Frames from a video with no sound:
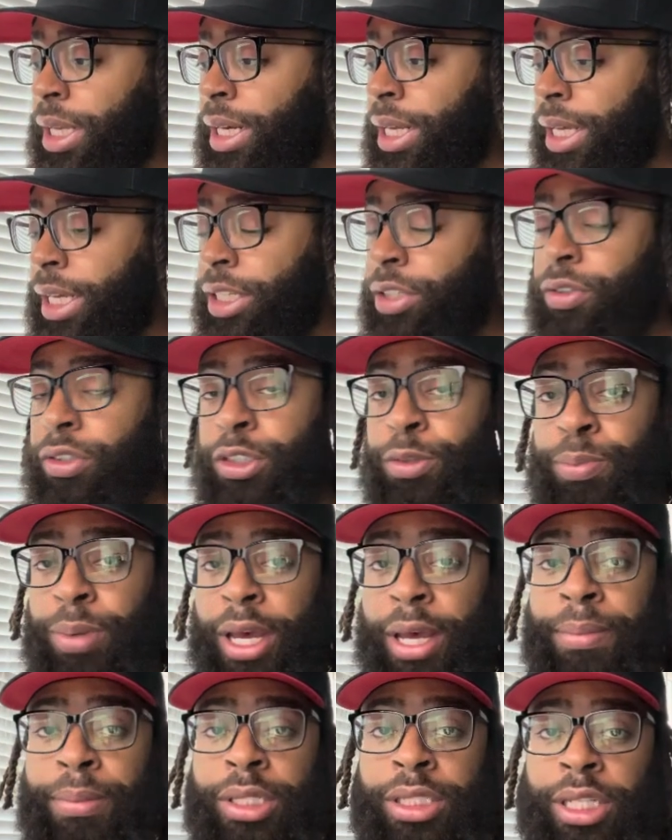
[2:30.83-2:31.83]
and interest
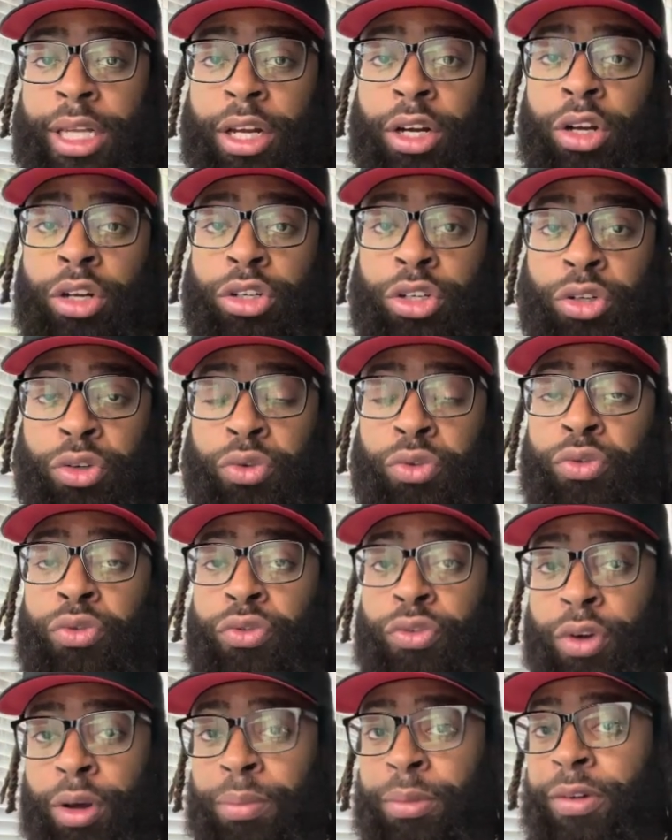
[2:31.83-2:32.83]
payments that are due
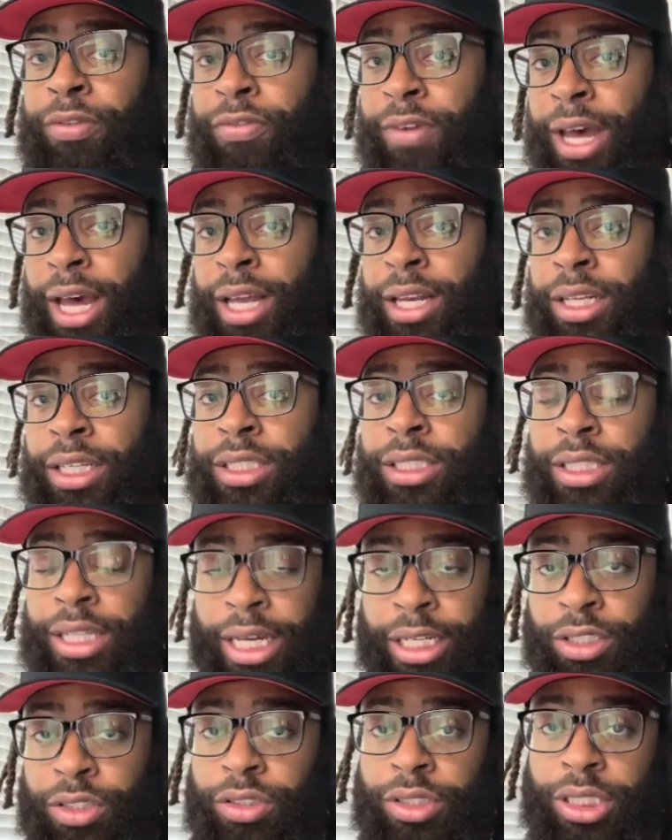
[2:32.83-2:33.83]
from the filings
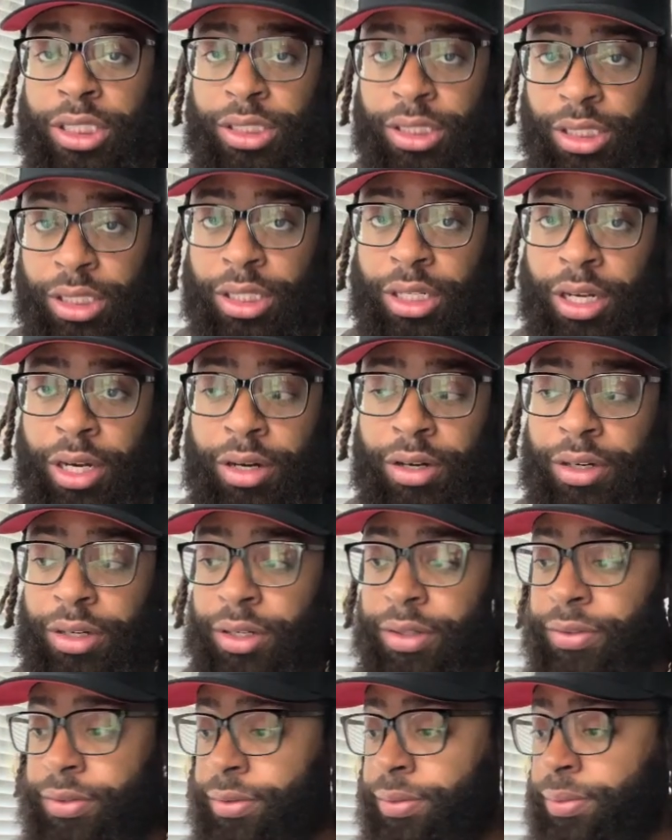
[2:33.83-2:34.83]
that you just took care of.